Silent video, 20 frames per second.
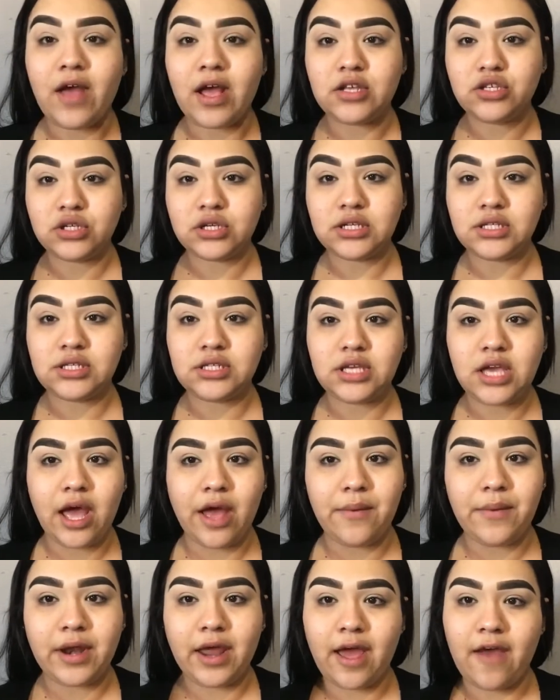As you can see, I
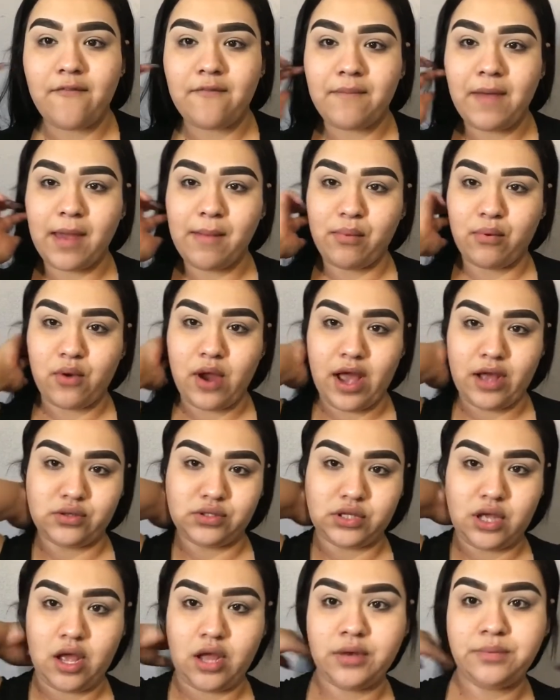already have my brows
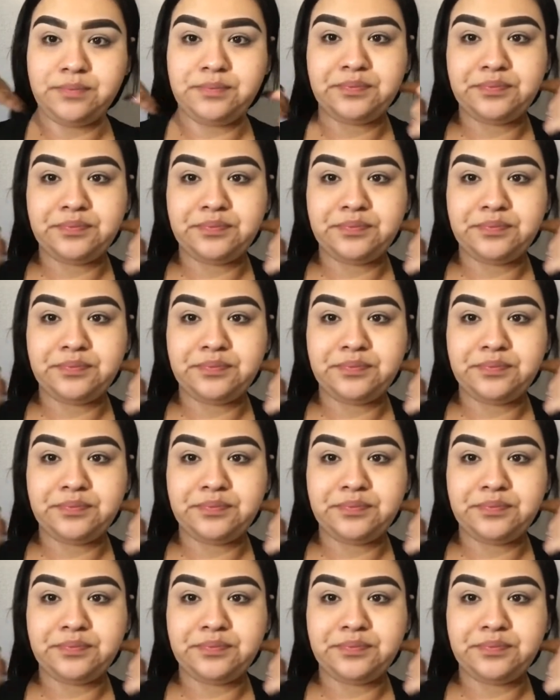on.